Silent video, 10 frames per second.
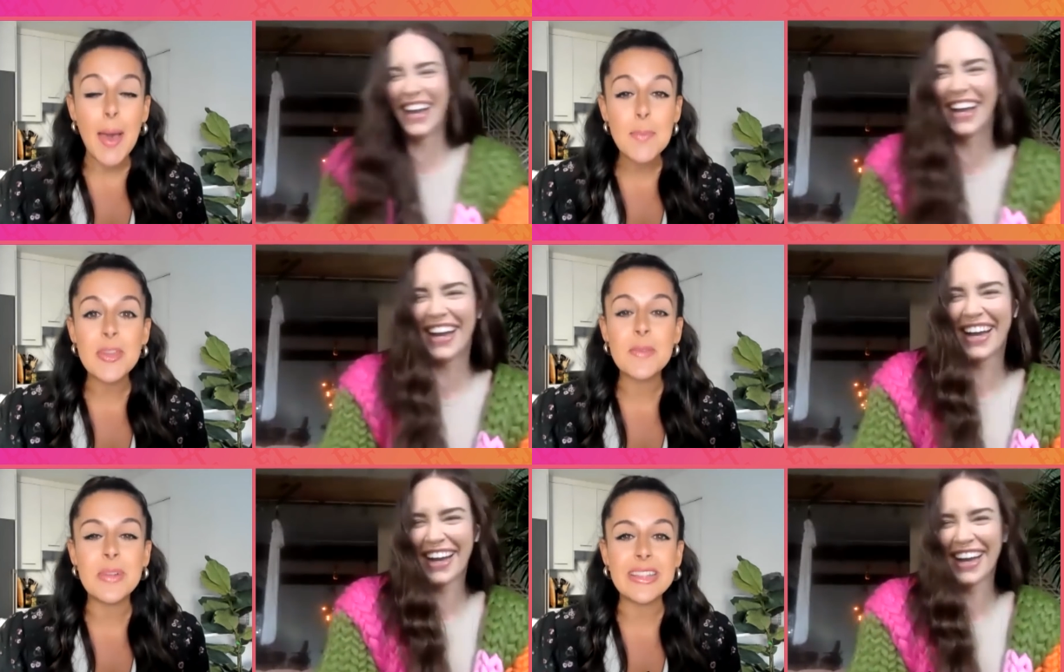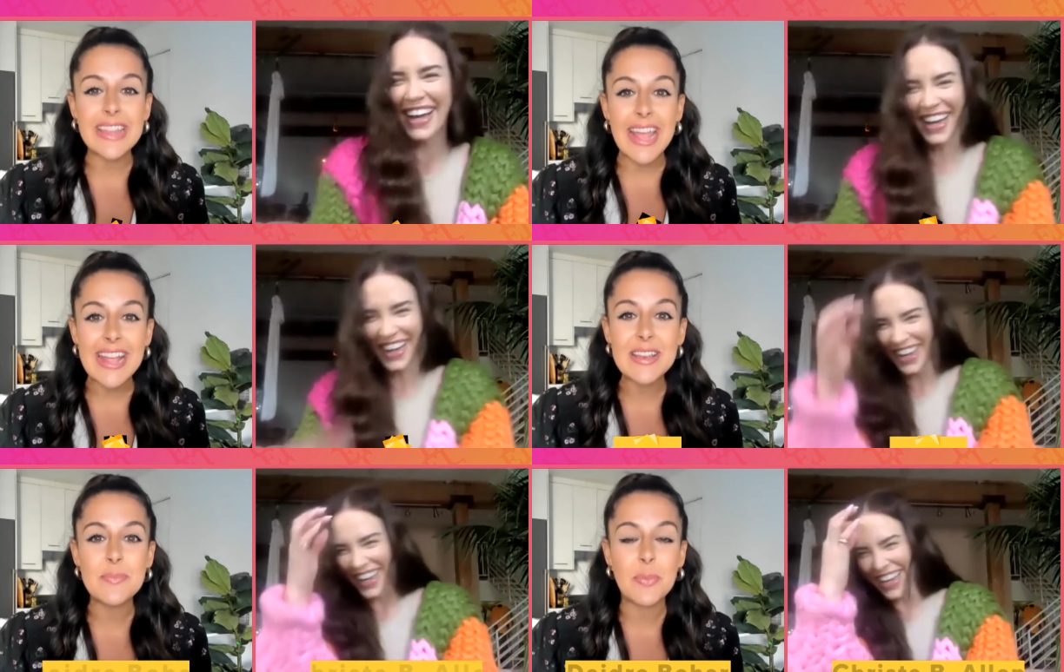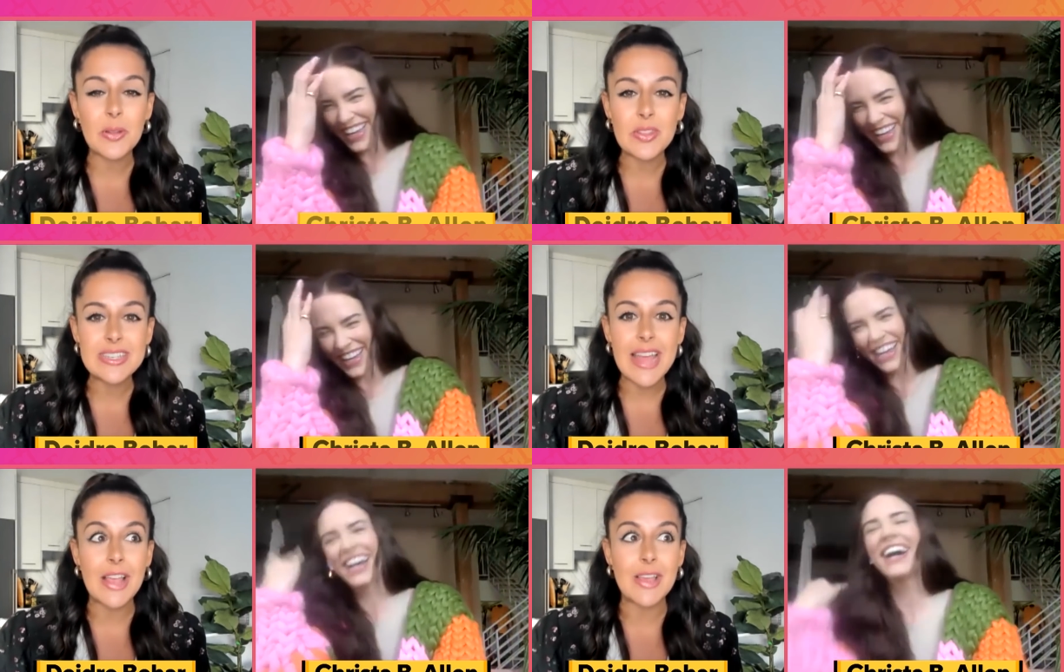Speaker 1: Happy belated
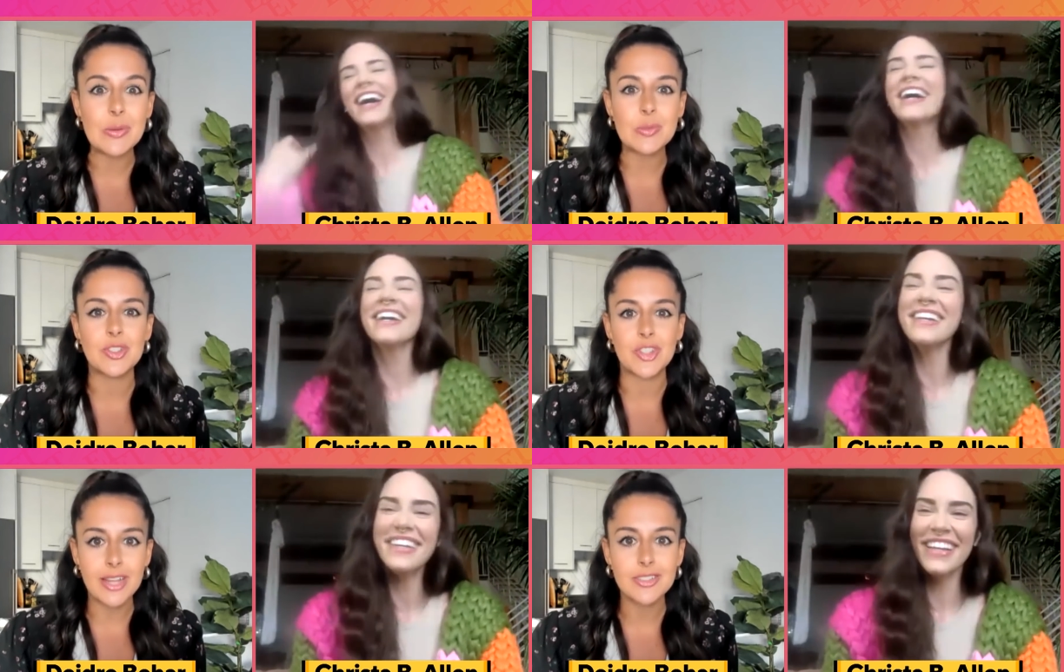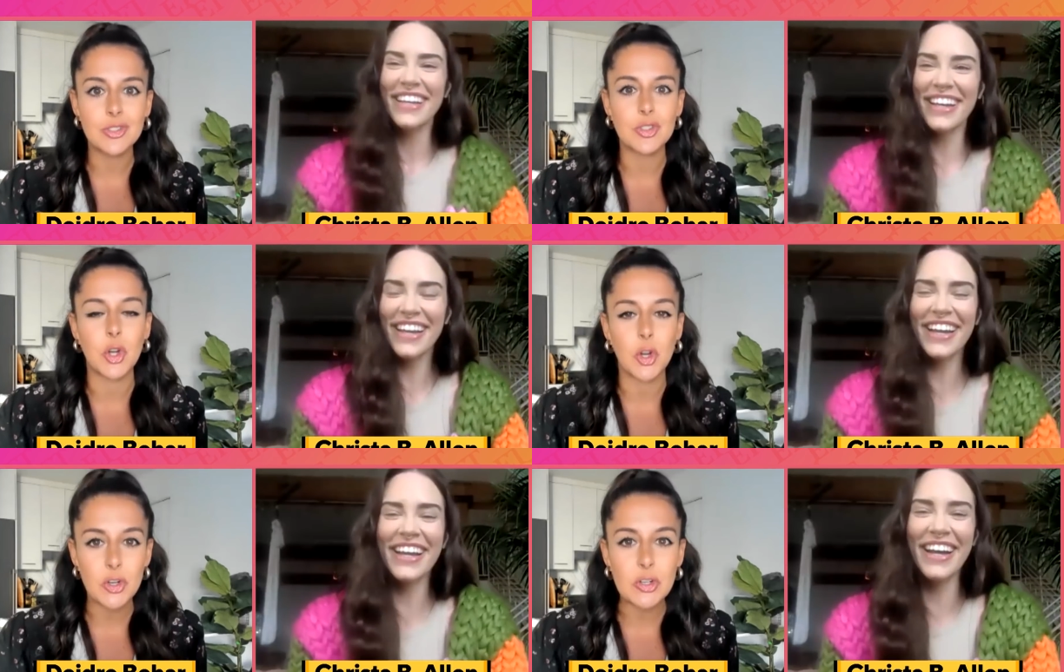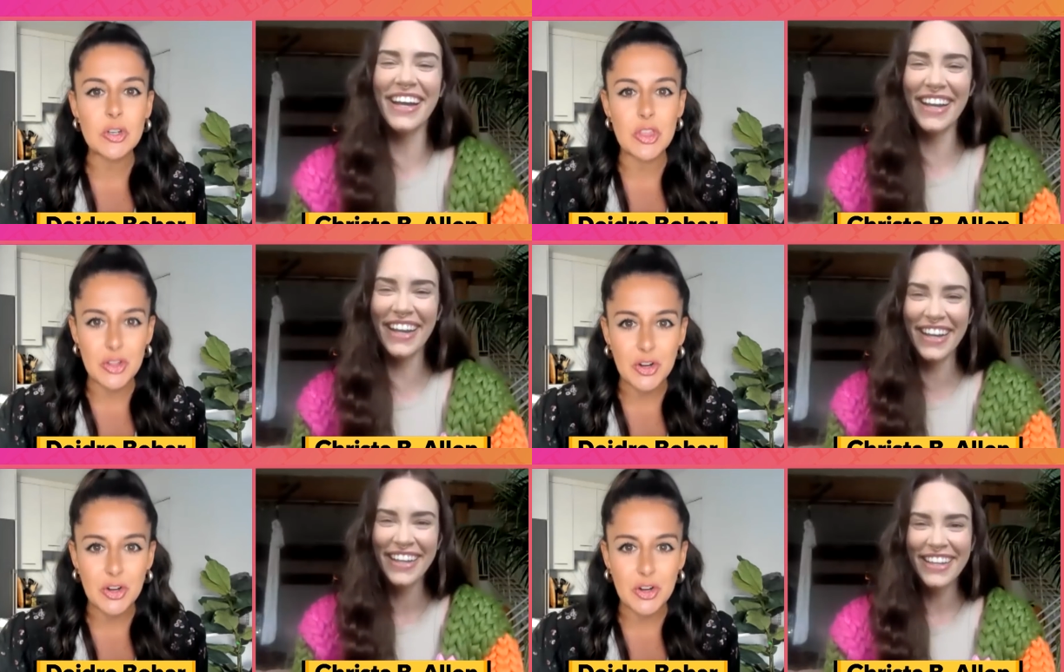birthday. You just turned
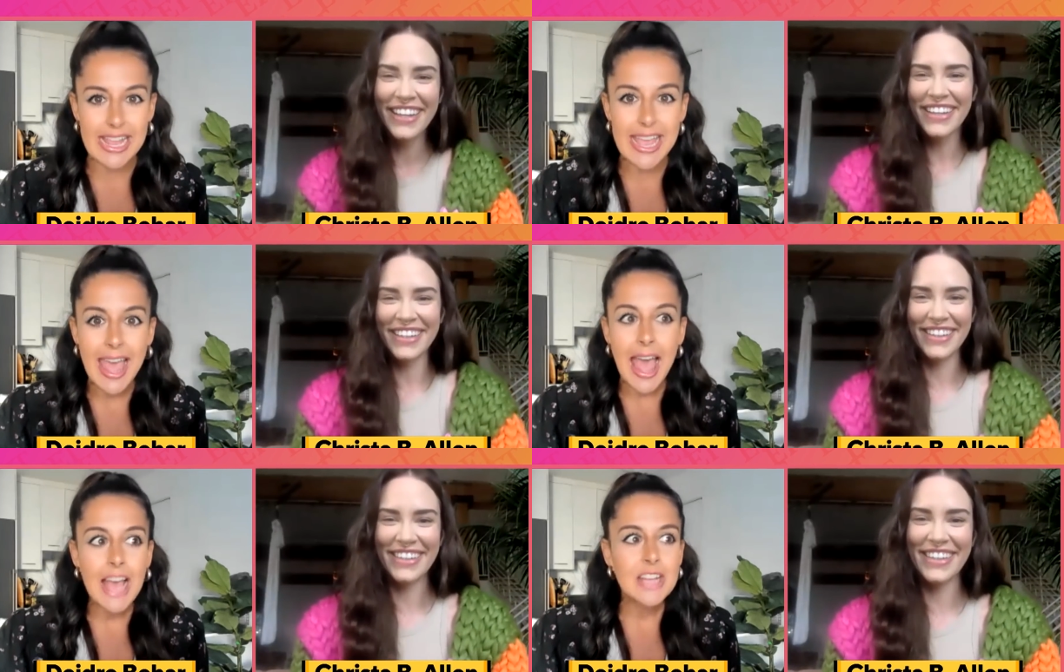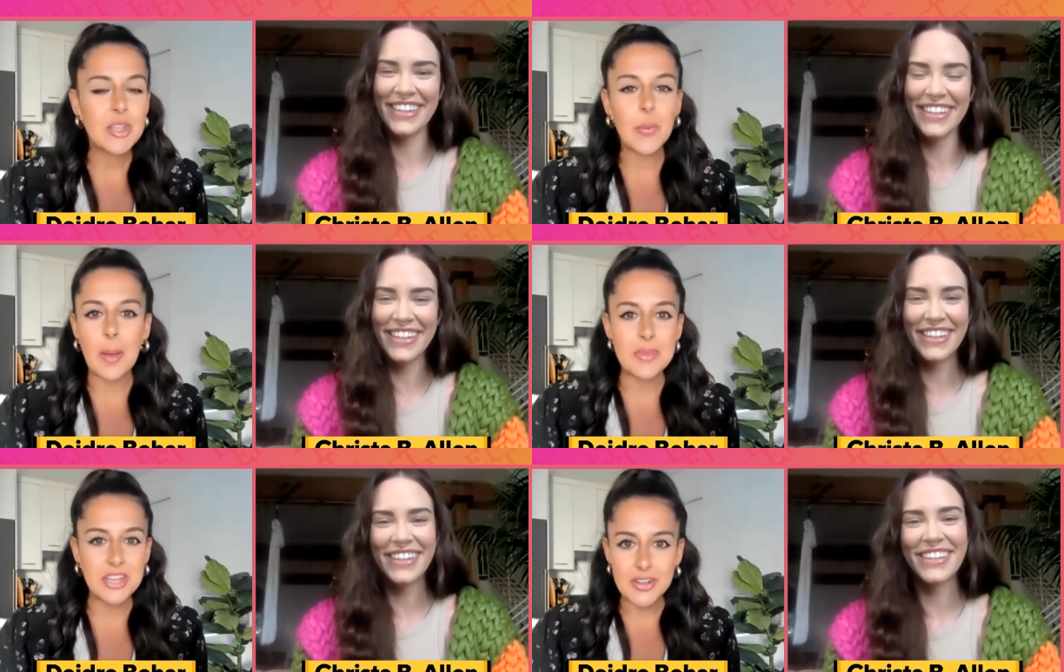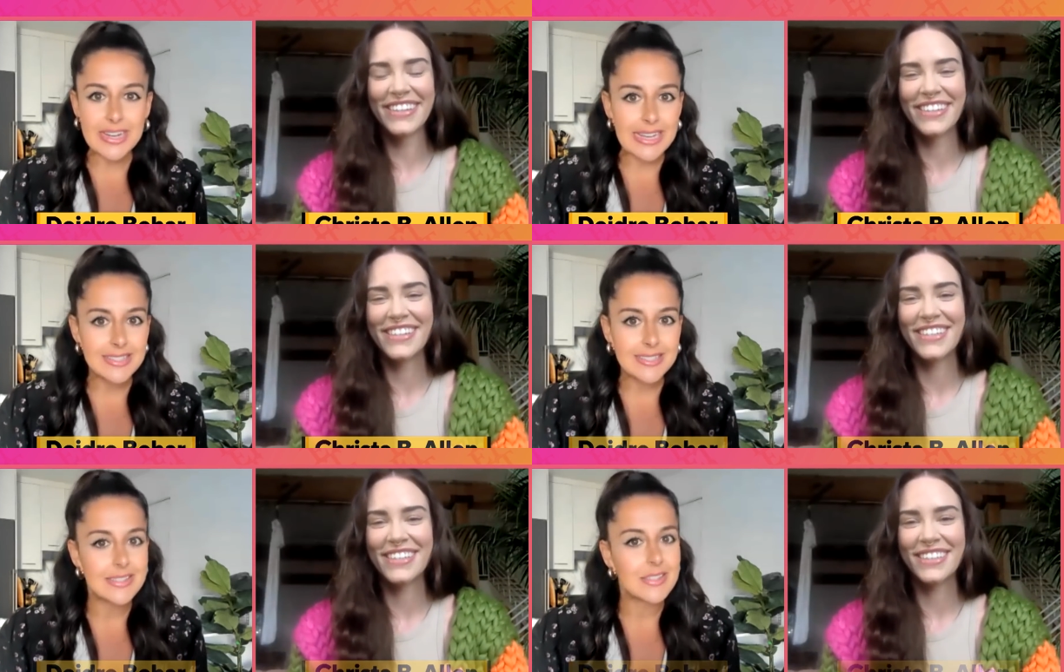30. So I'm
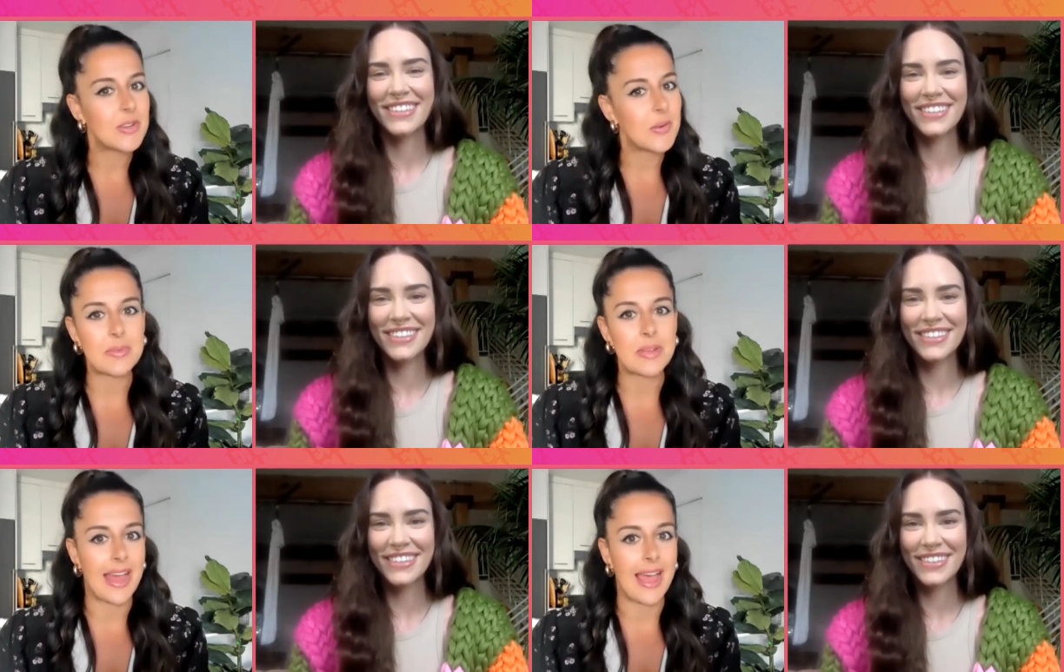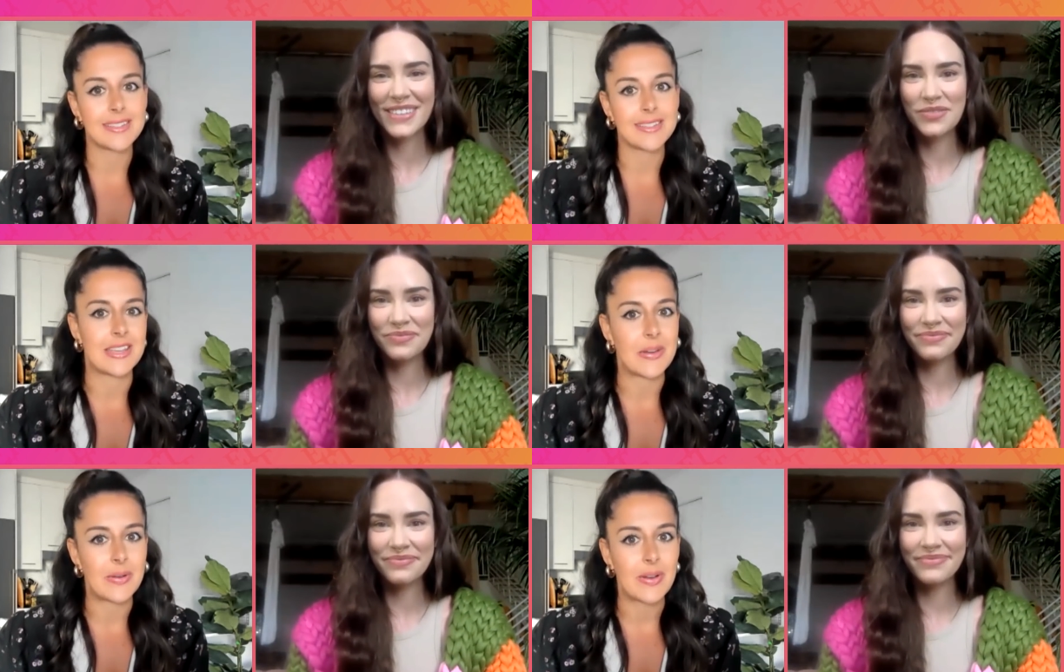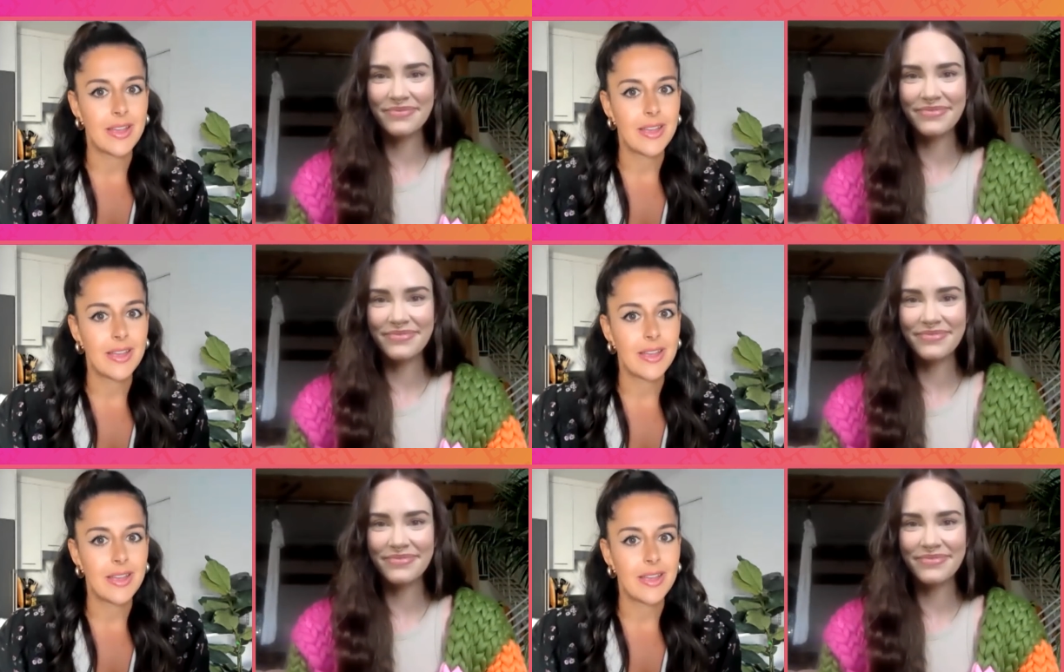curious, you know what I'm going to ask you?